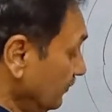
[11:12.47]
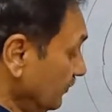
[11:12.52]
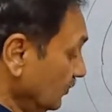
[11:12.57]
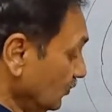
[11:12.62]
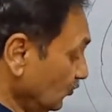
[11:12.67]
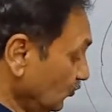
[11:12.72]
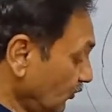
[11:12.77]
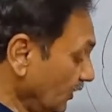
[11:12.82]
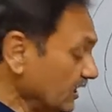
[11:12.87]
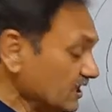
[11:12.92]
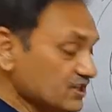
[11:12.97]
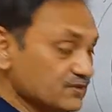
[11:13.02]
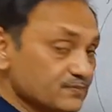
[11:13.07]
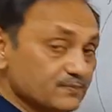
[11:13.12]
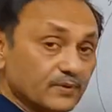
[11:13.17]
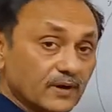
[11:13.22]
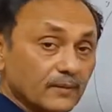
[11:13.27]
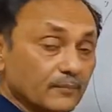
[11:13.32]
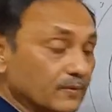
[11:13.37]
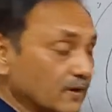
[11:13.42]
one
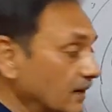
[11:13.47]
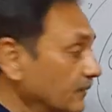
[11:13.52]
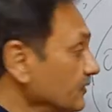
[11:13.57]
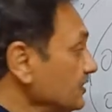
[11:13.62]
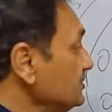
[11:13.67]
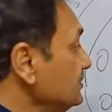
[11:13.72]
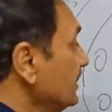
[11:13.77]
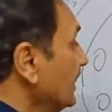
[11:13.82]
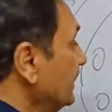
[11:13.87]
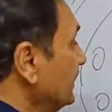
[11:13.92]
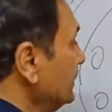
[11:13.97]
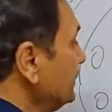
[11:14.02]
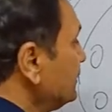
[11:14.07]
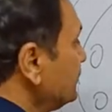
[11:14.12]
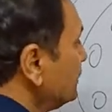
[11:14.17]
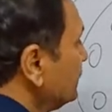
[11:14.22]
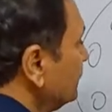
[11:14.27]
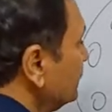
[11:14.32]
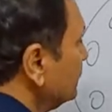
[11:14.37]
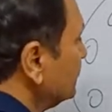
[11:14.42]
sperm come inside it,
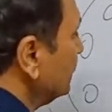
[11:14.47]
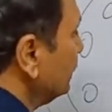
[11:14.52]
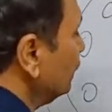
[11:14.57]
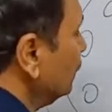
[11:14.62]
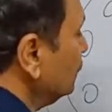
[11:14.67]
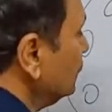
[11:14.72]
suppose